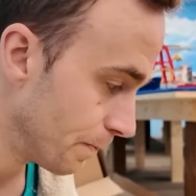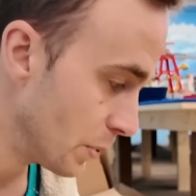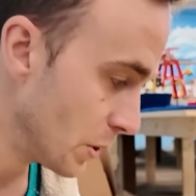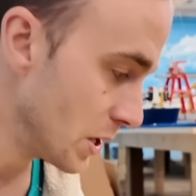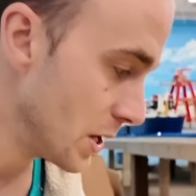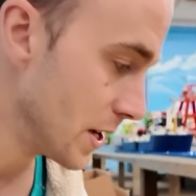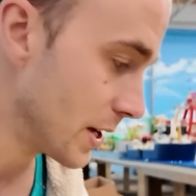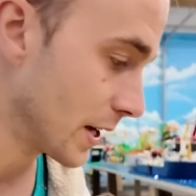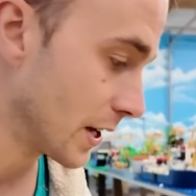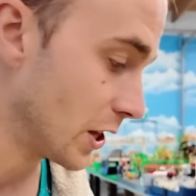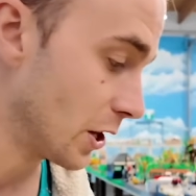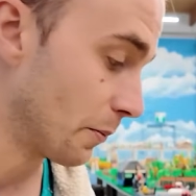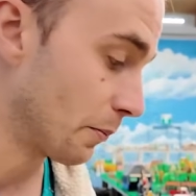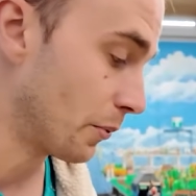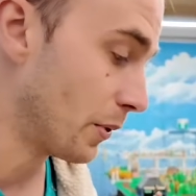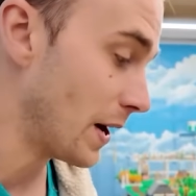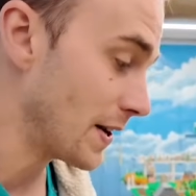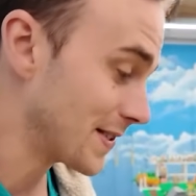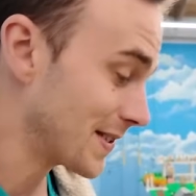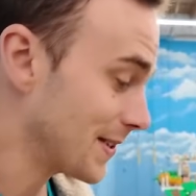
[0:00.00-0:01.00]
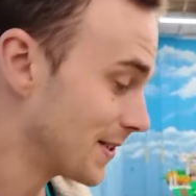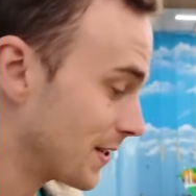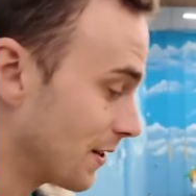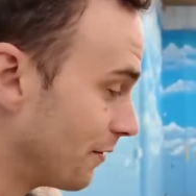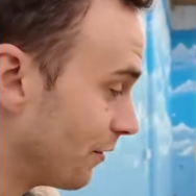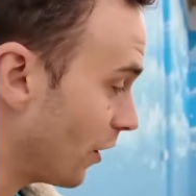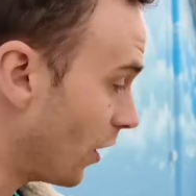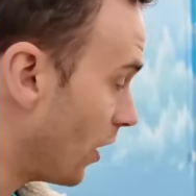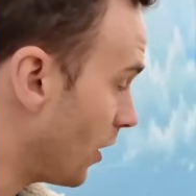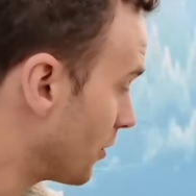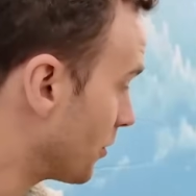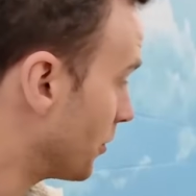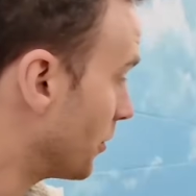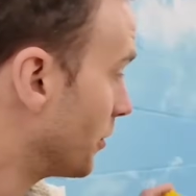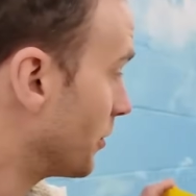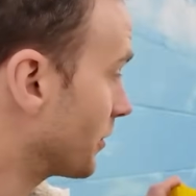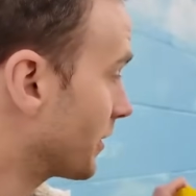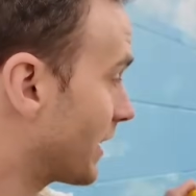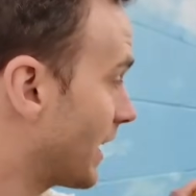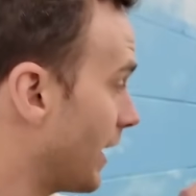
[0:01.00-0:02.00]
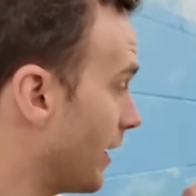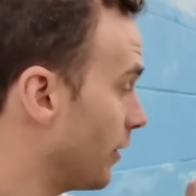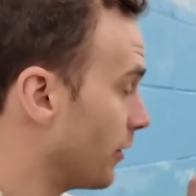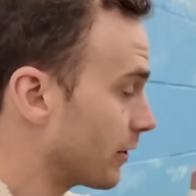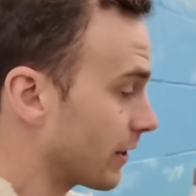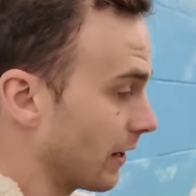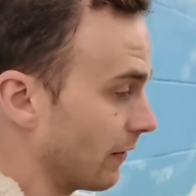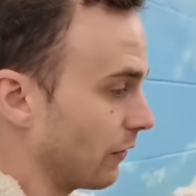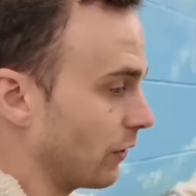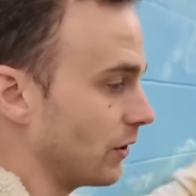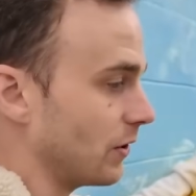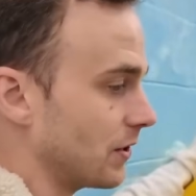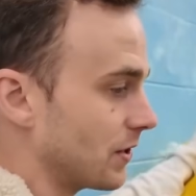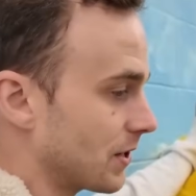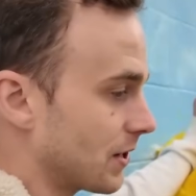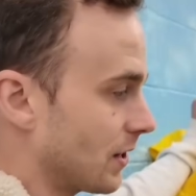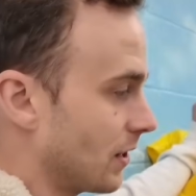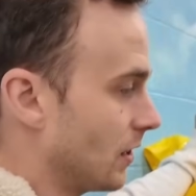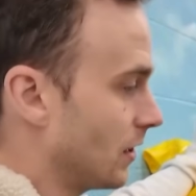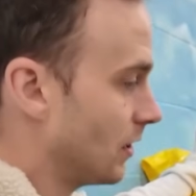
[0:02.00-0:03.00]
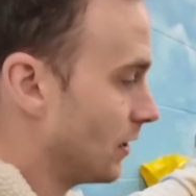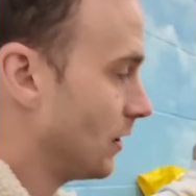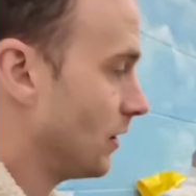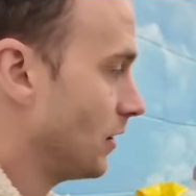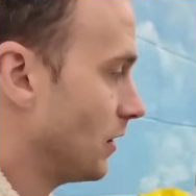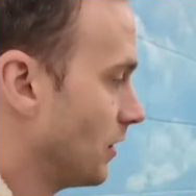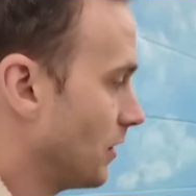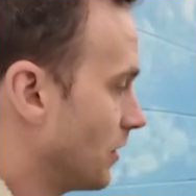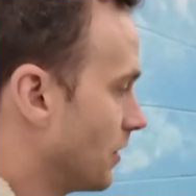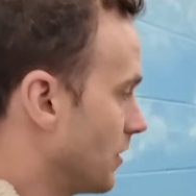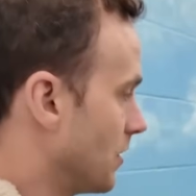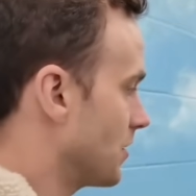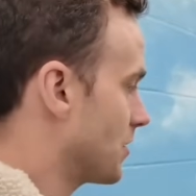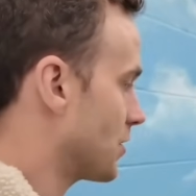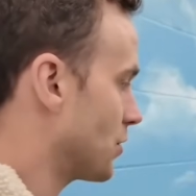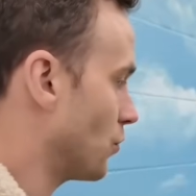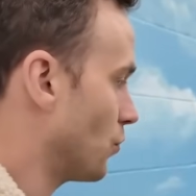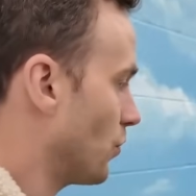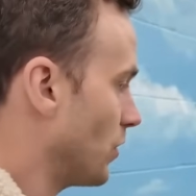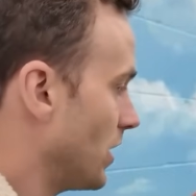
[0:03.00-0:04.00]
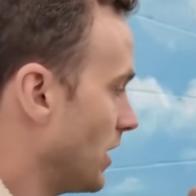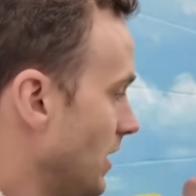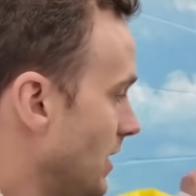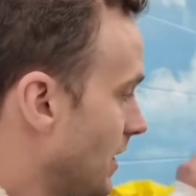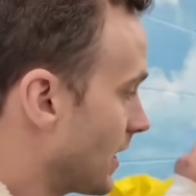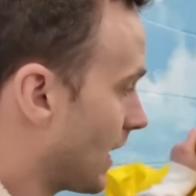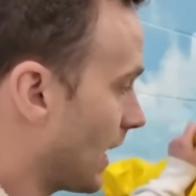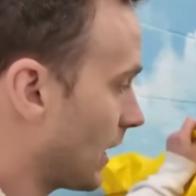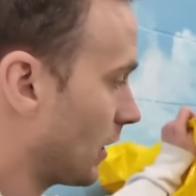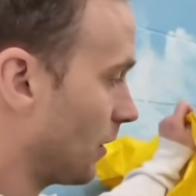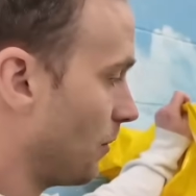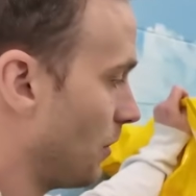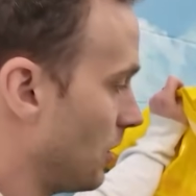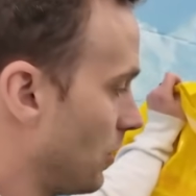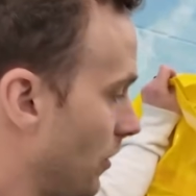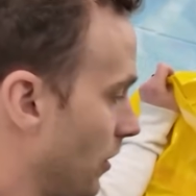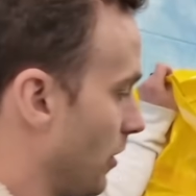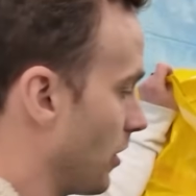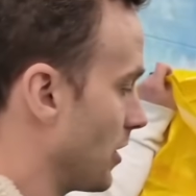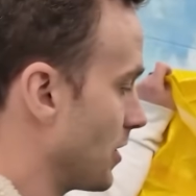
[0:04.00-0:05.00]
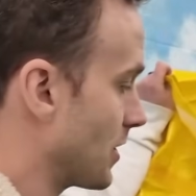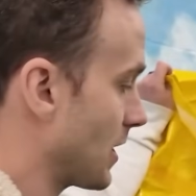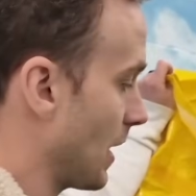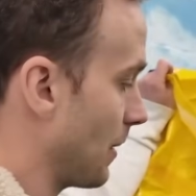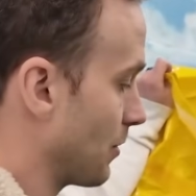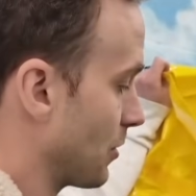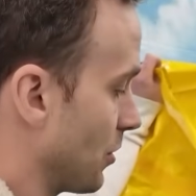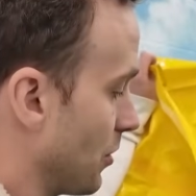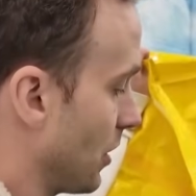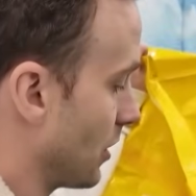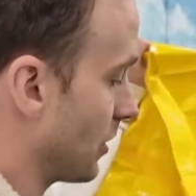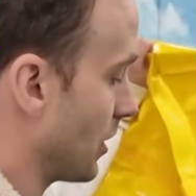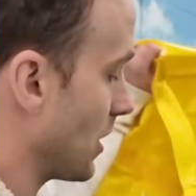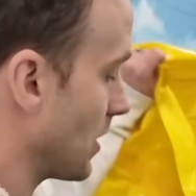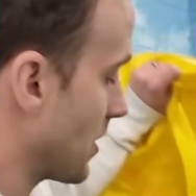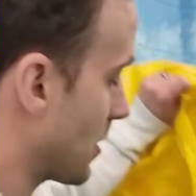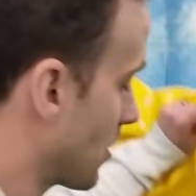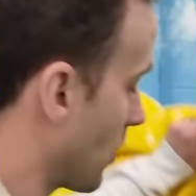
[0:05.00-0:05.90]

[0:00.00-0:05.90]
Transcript: being in the presence of other caregivers. So we need to get them in there ASAP so that they